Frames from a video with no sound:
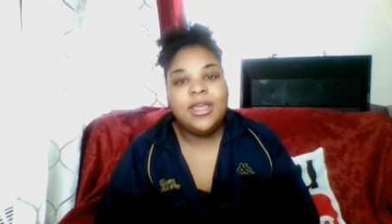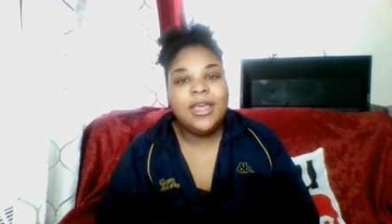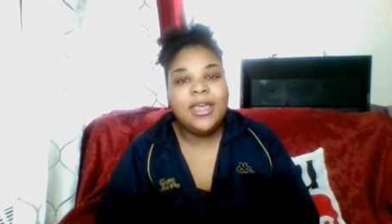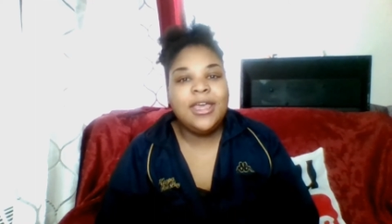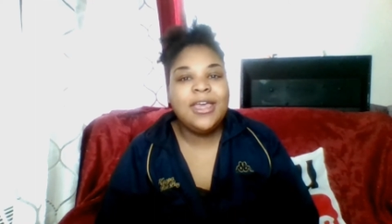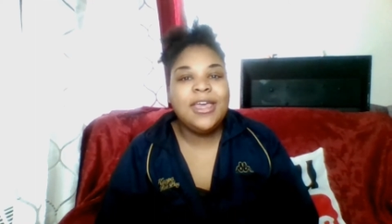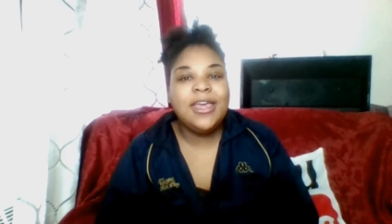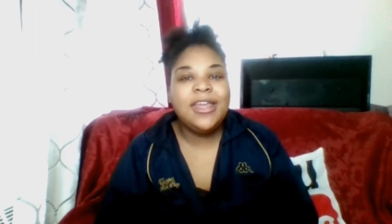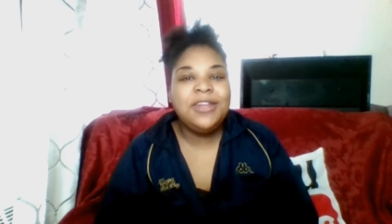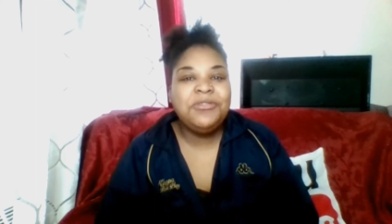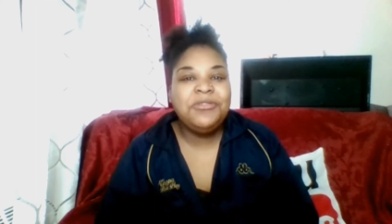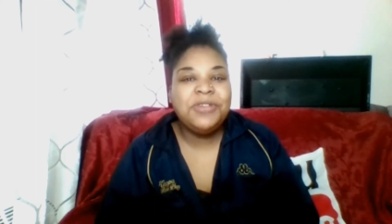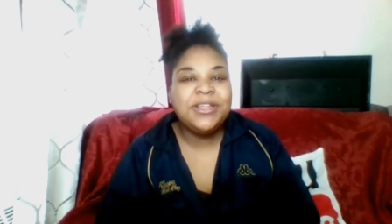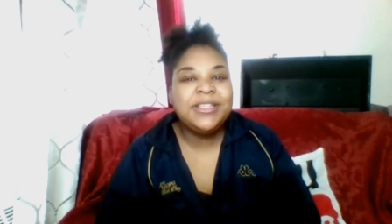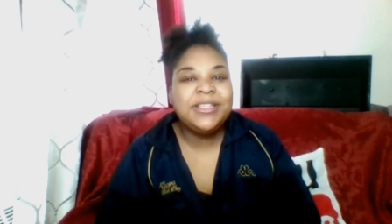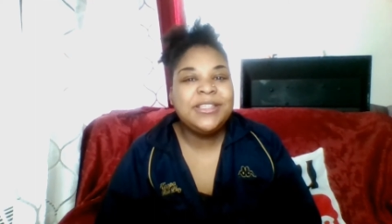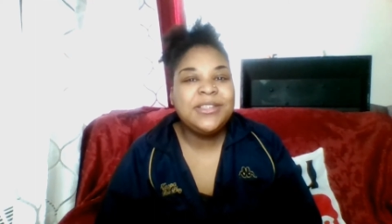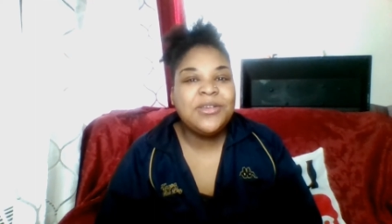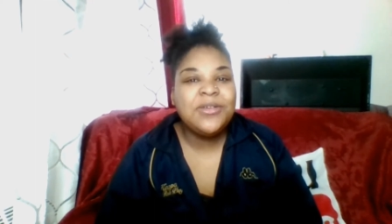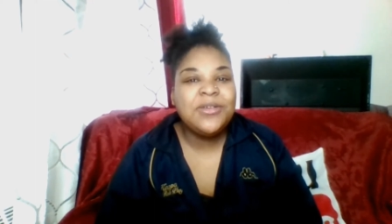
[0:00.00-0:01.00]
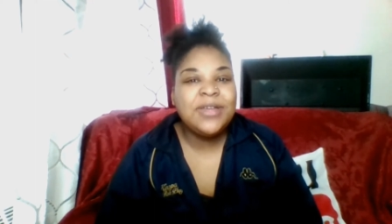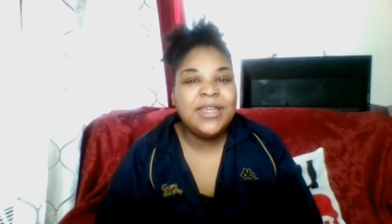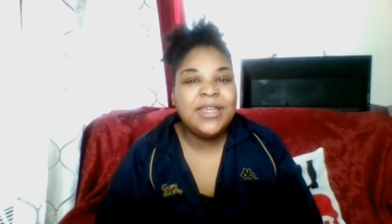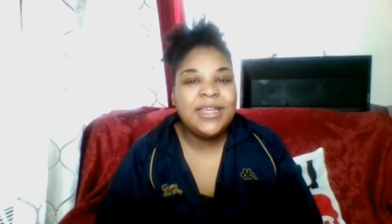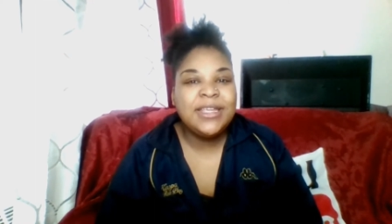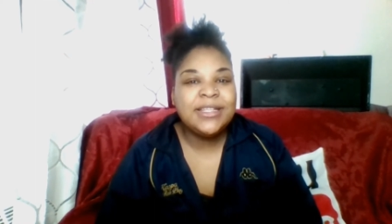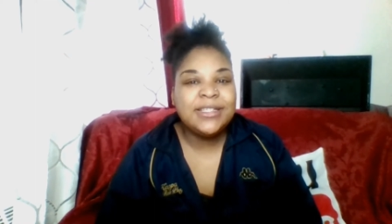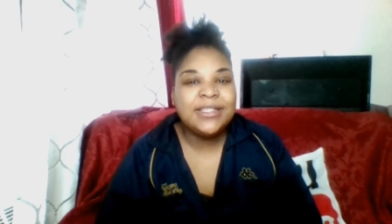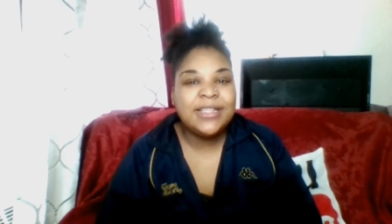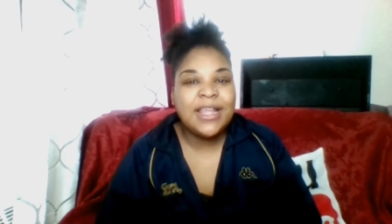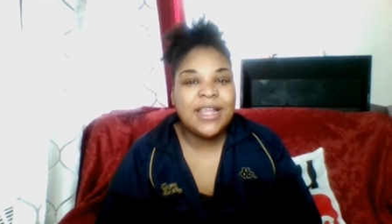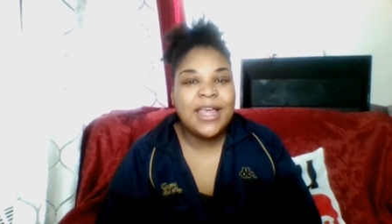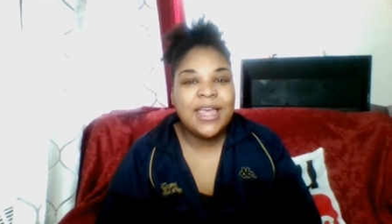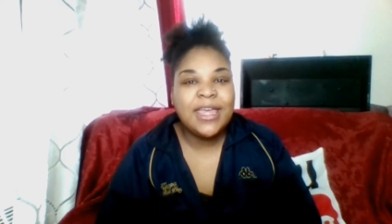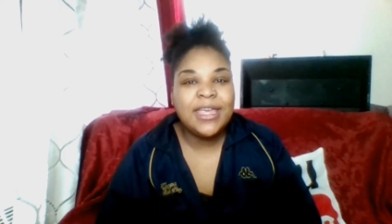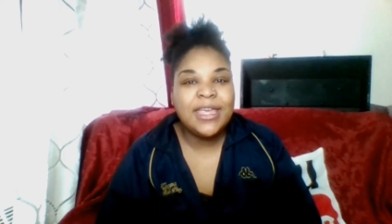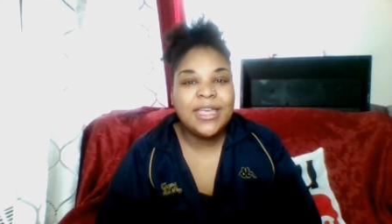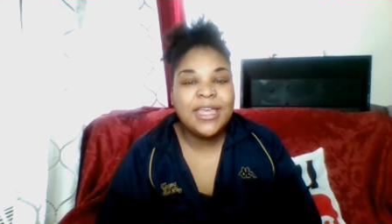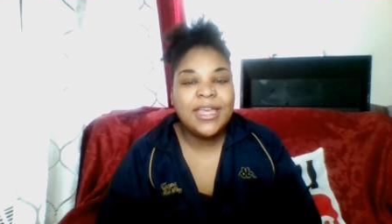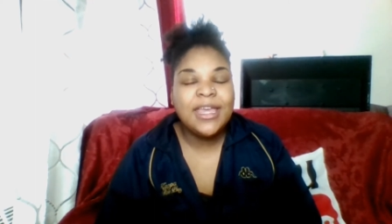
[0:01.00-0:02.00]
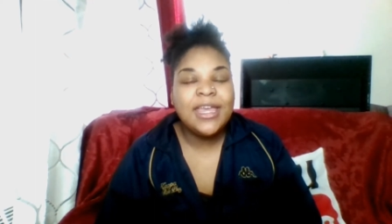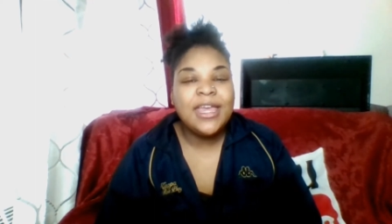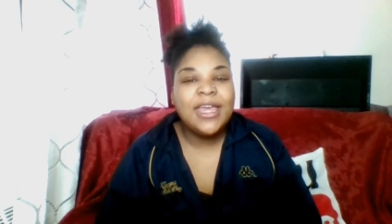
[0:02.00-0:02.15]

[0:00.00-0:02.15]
anyway, so he's like,